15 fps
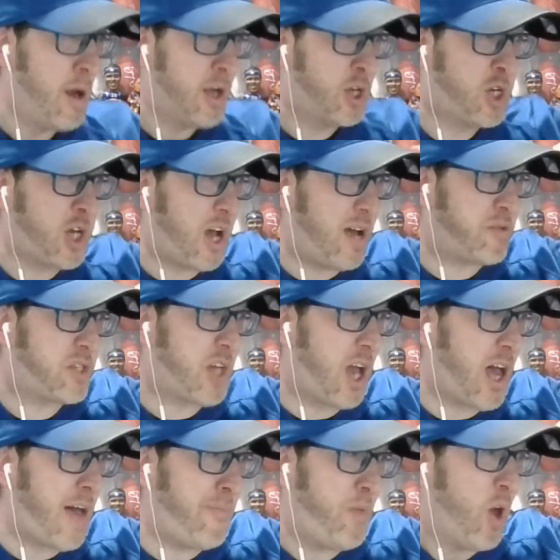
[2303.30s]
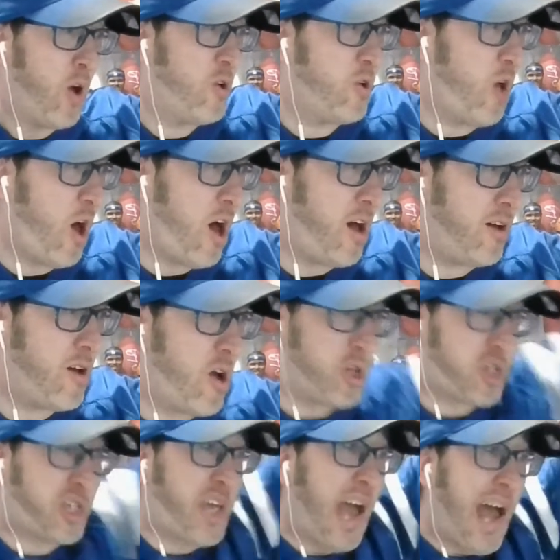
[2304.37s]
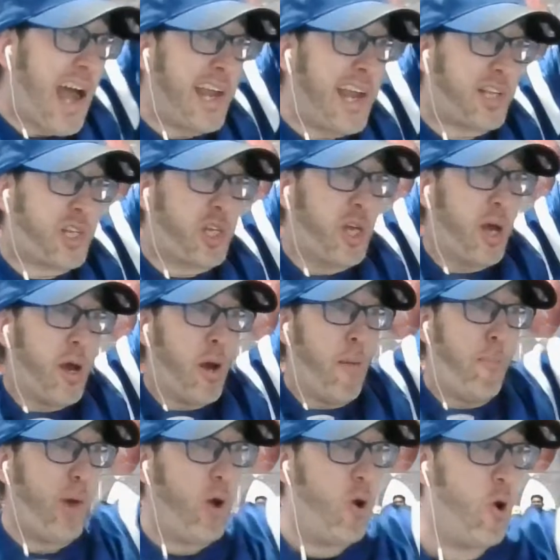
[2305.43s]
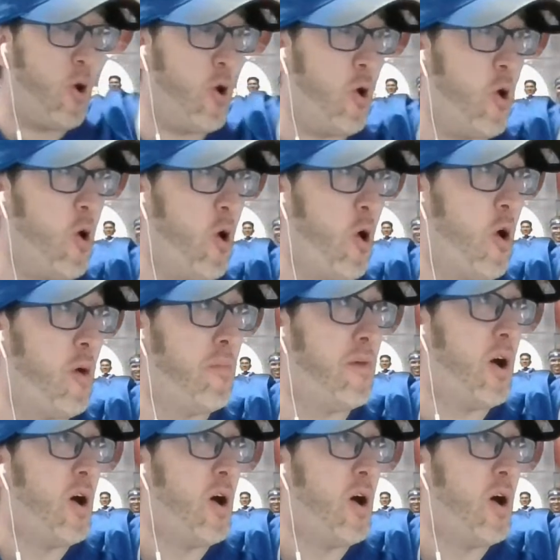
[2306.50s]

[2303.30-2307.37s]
Jumps up. Lawler's got it. Boom!